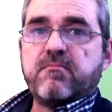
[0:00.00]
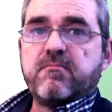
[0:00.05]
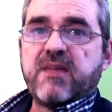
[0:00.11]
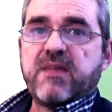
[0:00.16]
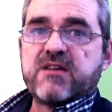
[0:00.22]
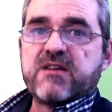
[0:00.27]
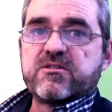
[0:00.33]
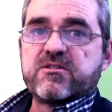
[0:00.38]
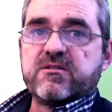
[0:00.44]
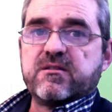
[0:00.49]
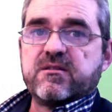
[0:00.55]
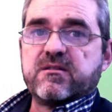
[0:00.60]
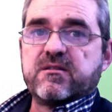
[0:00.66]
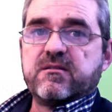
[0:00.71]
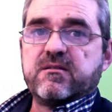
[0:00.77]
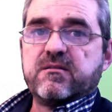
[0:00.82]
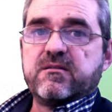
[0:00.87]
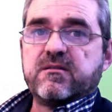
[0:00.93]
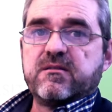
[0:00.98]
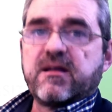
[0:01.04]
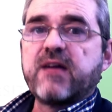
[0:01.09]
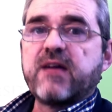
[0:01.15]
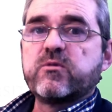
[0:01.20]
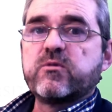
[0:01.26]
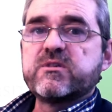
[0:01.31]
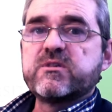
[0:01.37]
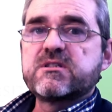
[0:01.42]
based on
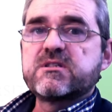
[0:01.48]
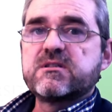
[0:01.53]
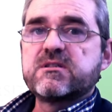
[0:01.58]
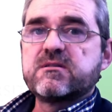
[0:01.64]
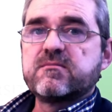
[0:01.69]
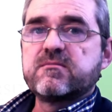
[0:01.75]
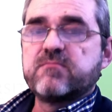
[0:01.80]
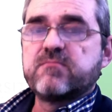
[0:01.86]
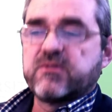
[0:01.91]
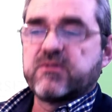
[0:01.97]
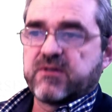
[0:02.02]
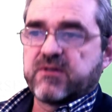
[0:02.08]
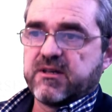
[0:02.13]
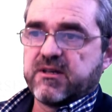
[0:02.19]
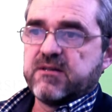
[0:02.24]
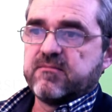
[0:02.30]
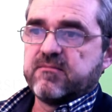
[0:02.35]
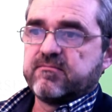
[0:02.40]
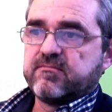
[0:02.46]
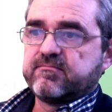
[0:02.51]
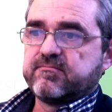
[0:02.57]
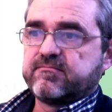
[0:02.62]
Nyquist. But okay,